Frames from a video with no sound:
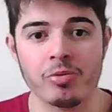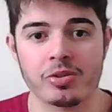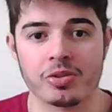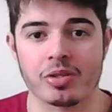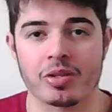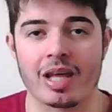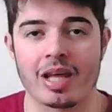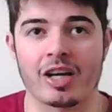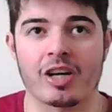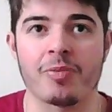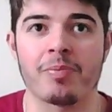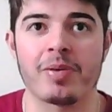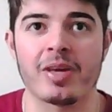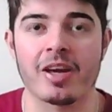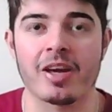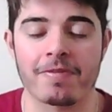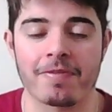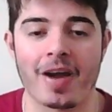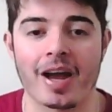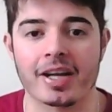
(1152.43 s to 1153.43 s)
so that could be
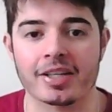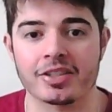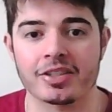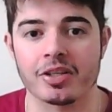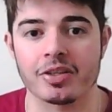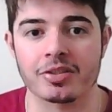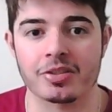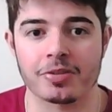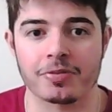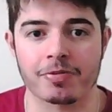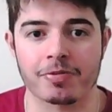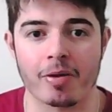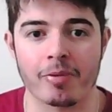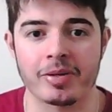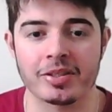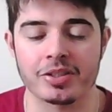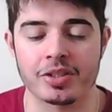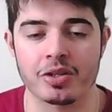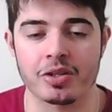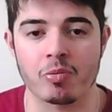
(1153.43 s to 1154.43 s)
a factor to throw
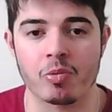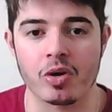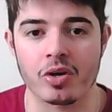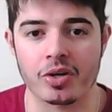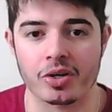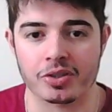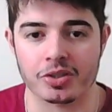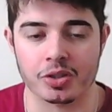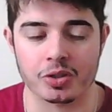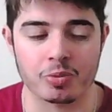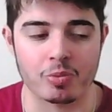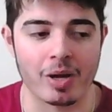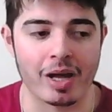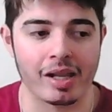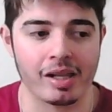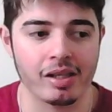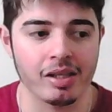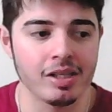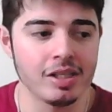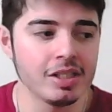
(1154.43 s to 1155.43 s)
into the works as
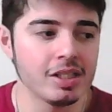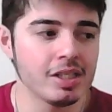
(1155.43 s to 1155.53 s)
well.